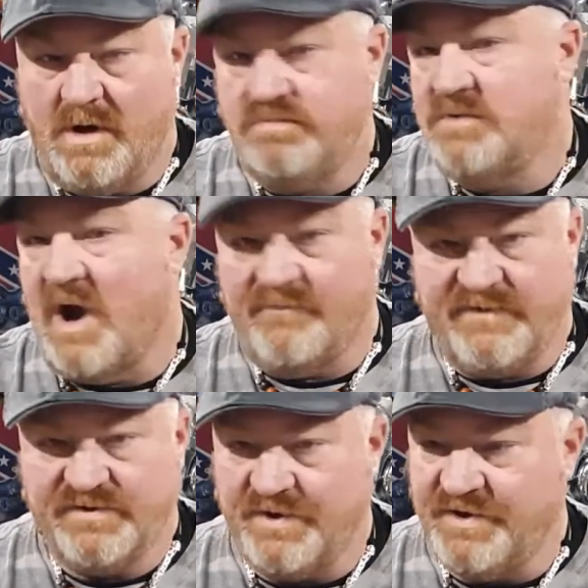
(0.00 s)

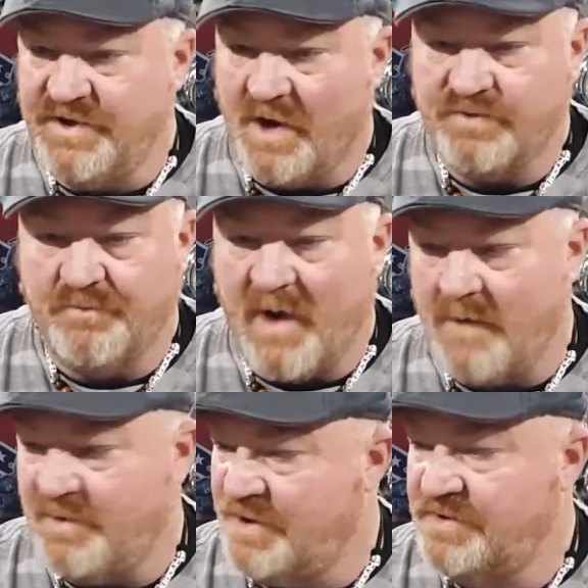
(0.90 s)
Obviously the Delta
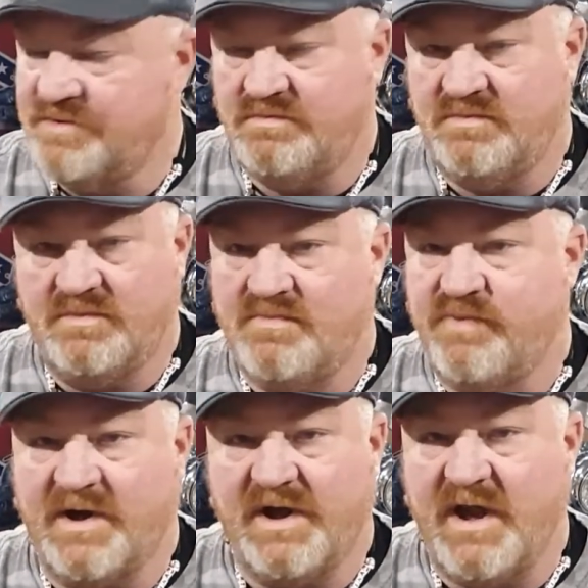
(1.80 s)
Bombers, fucking